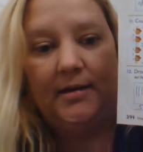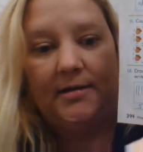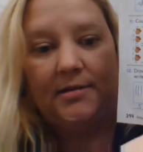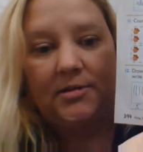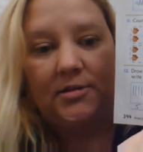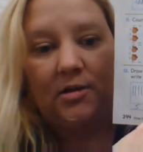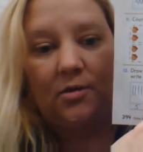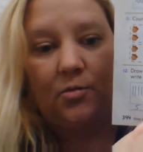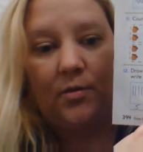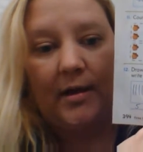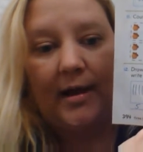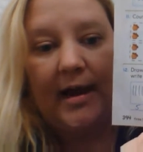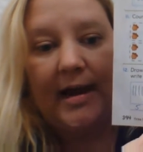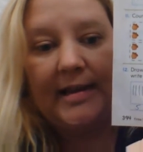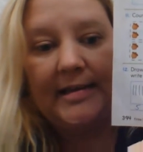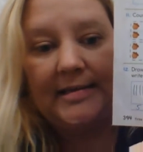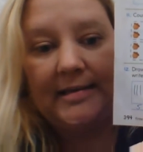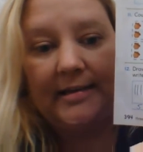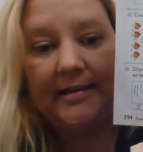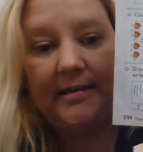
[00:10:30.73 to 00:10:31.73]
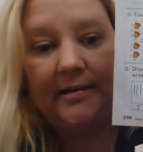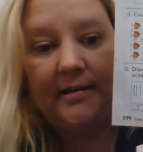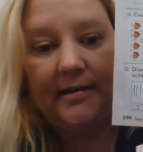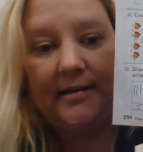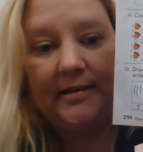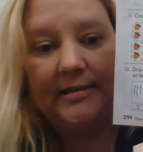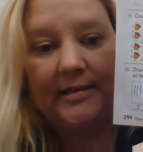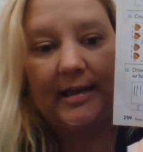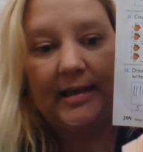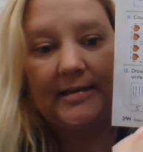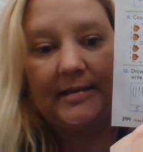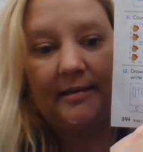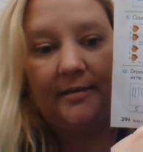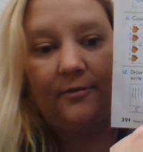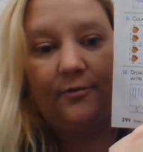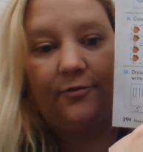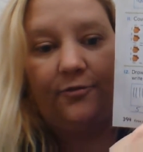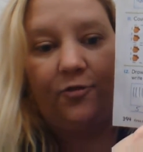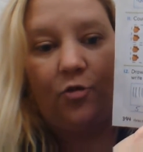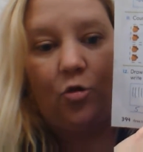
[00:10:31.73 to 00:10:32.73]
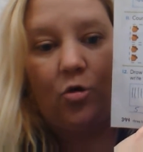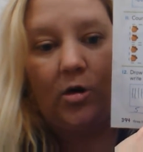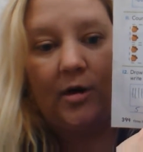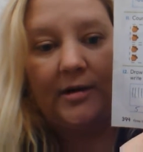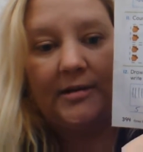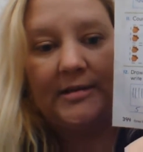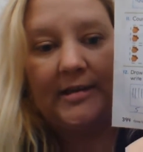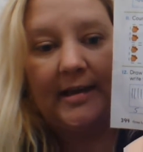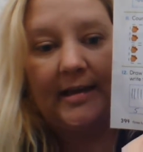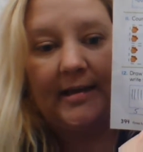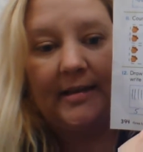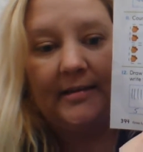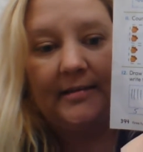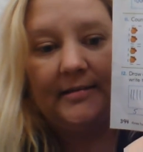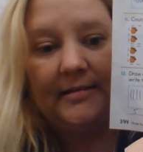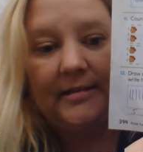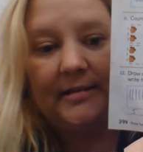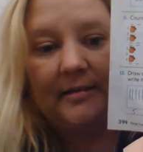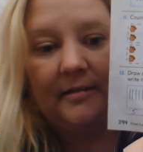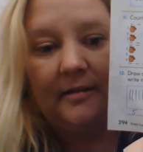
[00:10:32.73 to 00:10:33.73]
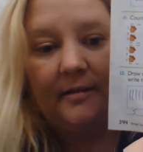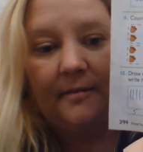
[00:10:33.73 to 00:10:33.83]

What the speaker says: So what I did is I did 4 10s